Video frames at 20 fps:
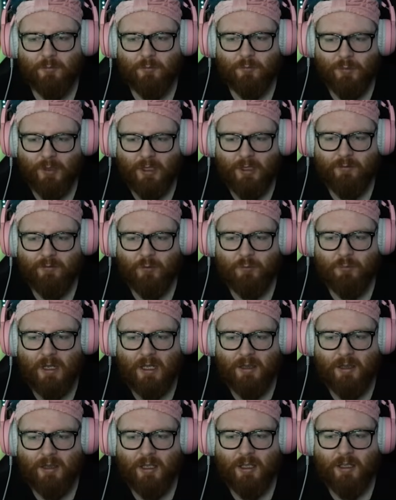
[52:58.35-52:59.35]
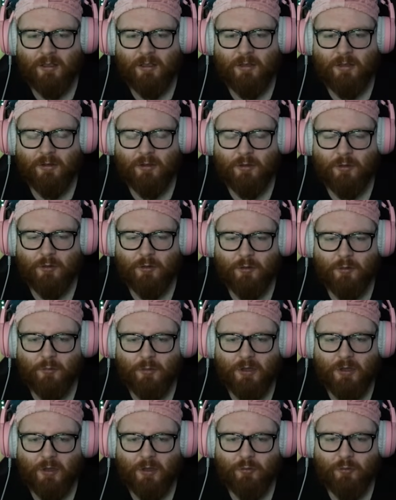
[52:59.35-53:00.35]
but even back then,
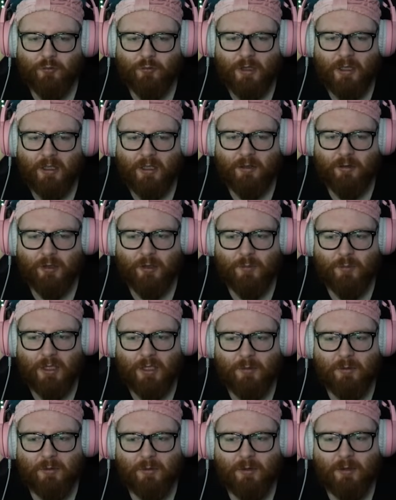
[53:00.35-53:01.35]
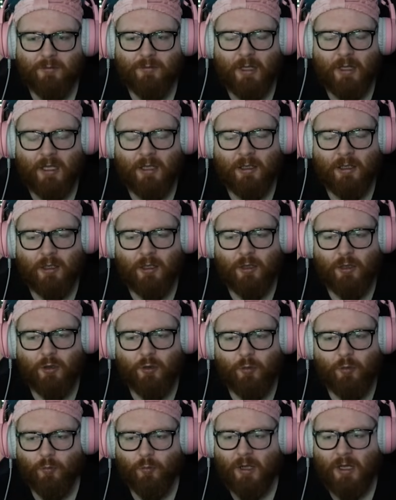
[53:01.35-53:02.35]
were those really annoying people of, like,
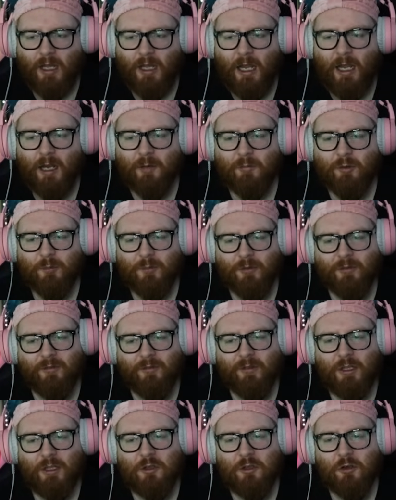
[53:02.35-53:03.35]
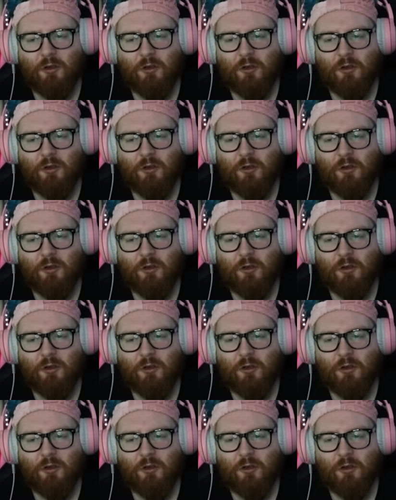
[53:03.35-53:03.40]
well, I'm specifically